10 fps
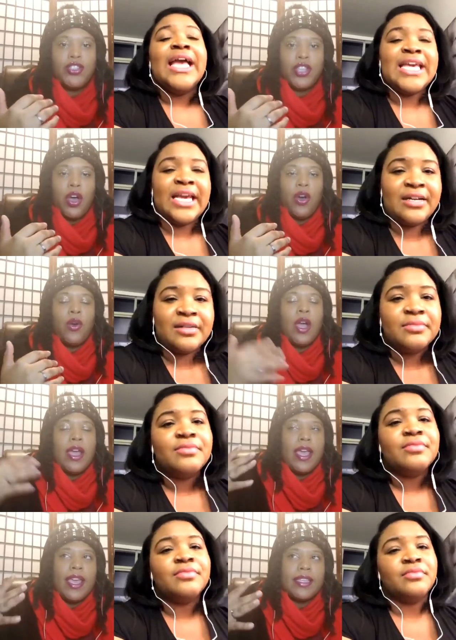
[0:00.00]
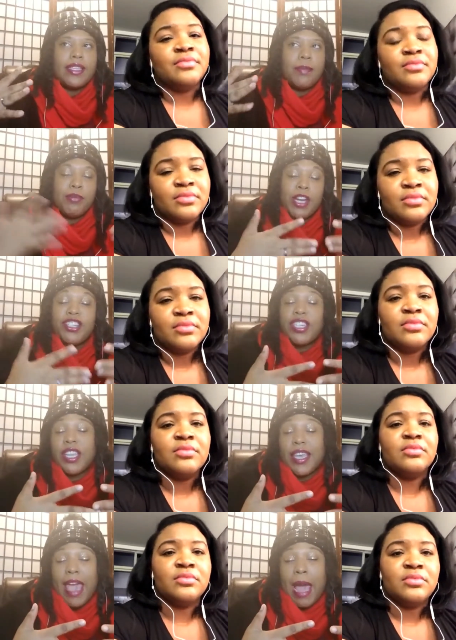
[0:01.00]
Speaker 1: So is the bridge
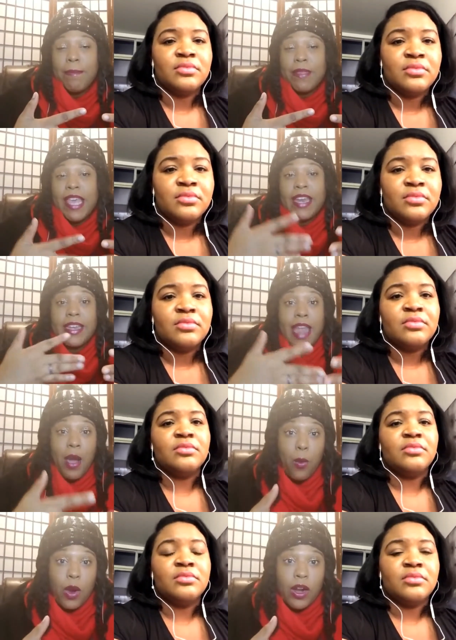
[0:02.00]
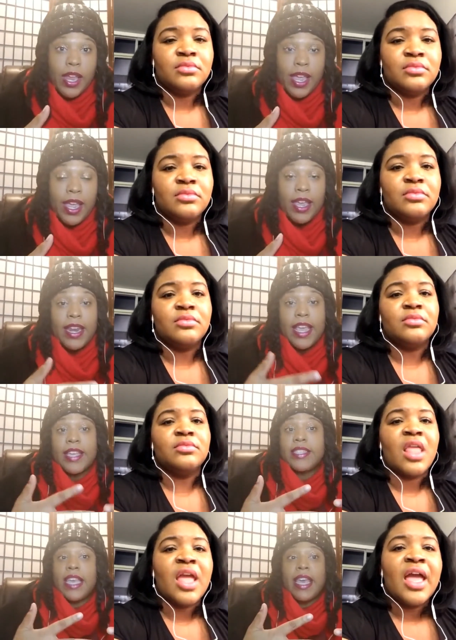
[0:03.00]
to the gap then networking?
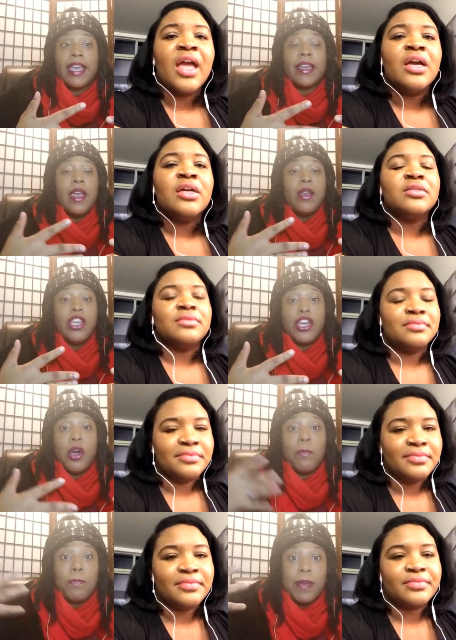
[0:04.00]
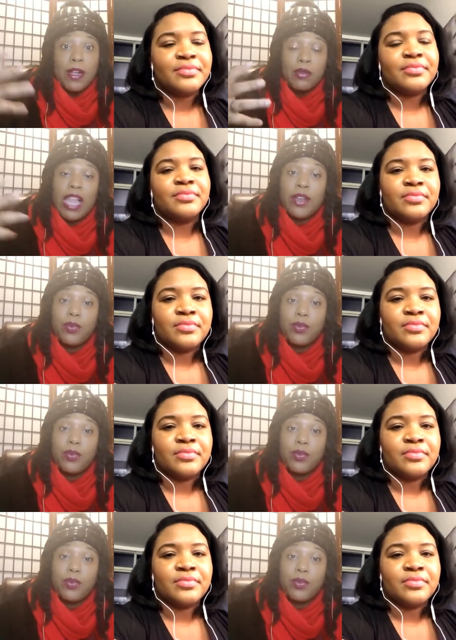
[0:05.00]
Is it, you know, built like